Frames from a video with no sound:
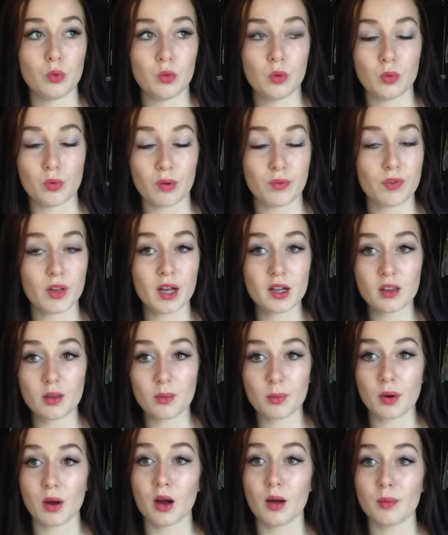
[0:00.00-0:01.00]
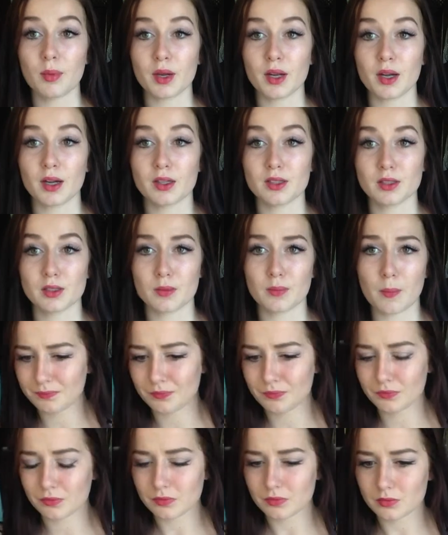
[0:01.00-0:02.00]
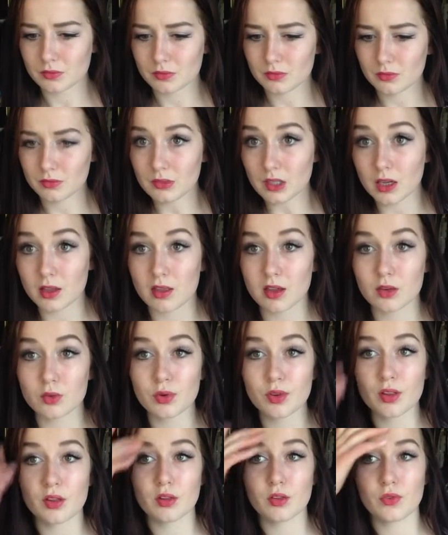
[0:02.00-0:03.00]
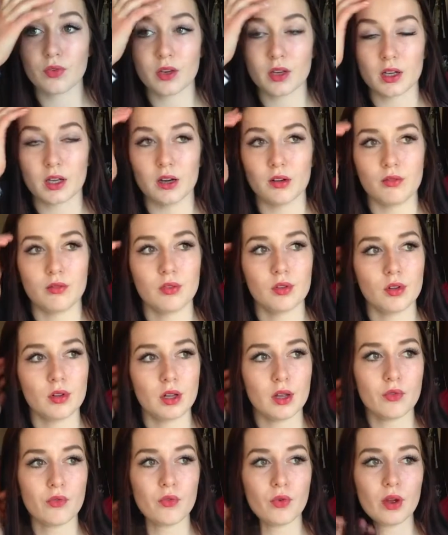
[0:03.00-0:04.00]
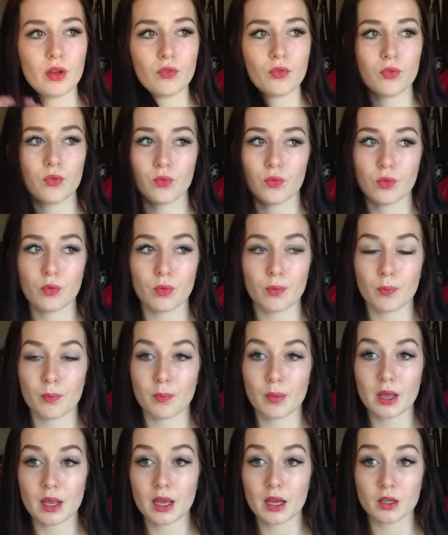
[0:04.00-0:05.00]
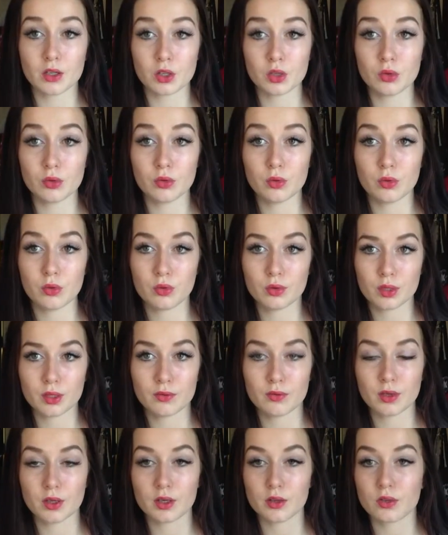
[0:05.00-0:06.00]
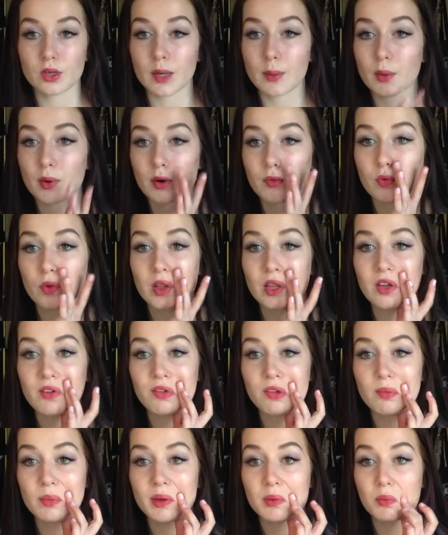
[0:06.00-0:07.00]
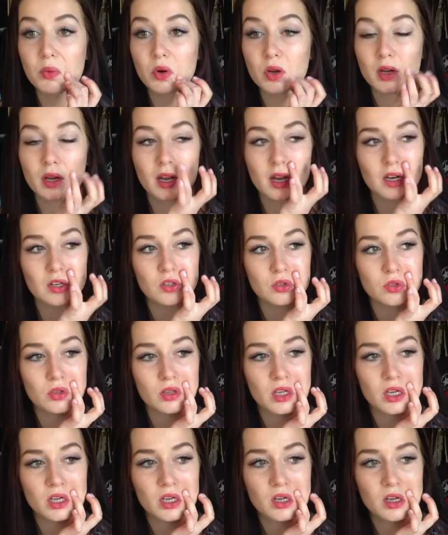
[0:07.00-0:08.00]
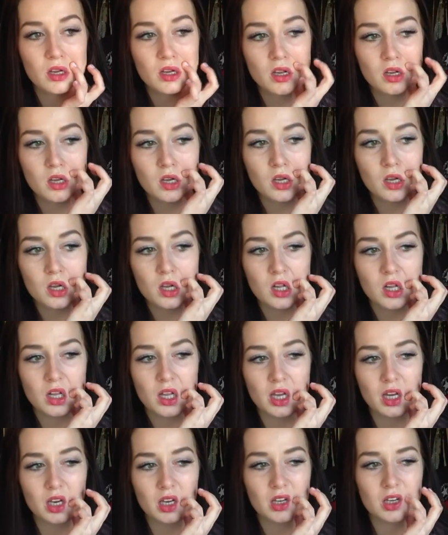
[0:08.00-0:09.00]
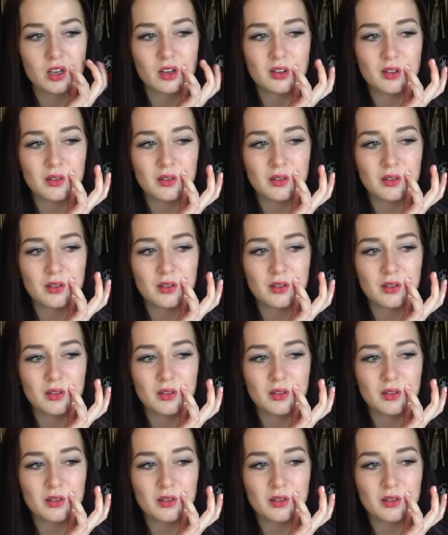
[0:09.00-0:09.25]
reflect upon, because it's interesting to think of. If me and you lived in a tribe, or if we lived a bit more naturally, like,